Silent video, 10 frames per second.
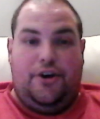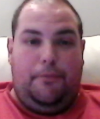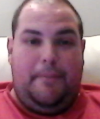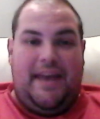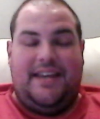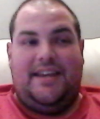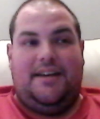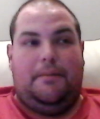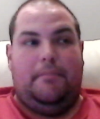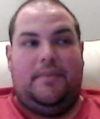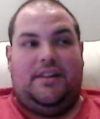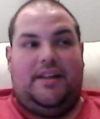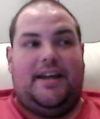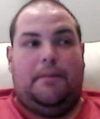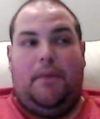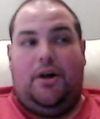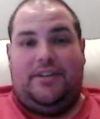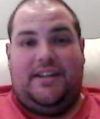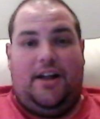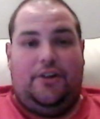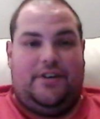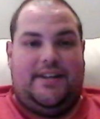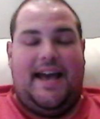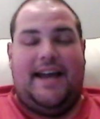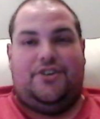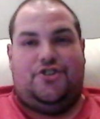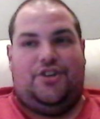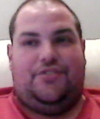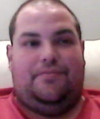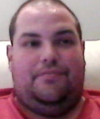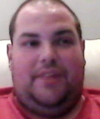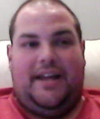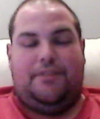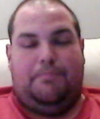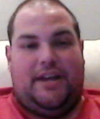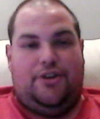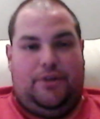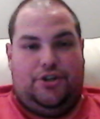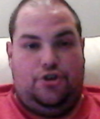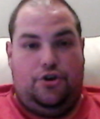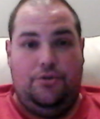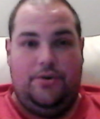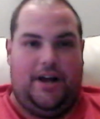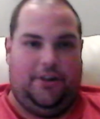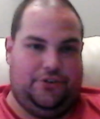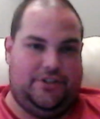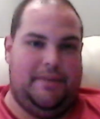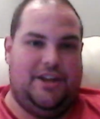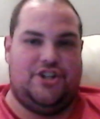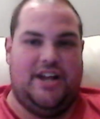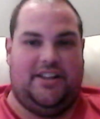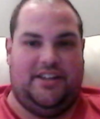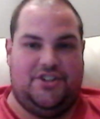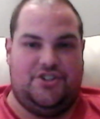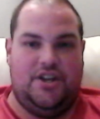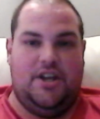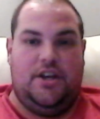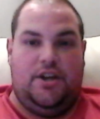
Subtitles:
I know making a multicolored deck just by doing 2 colors can be a challenge.